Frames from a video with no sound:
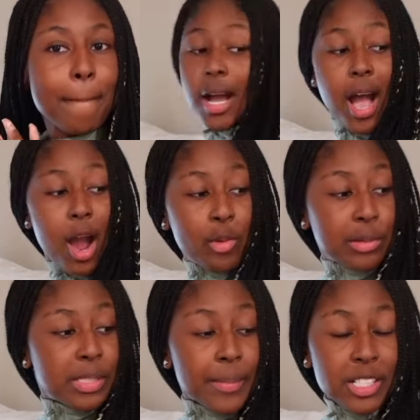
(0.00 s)
Hi,
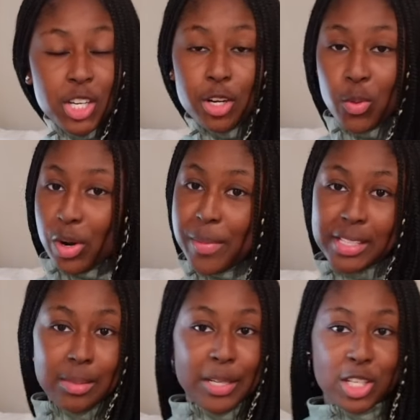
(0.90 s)
welcome to my channel. Welcome back
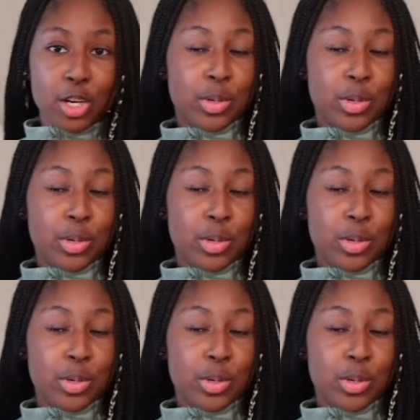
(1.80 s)
to my channel,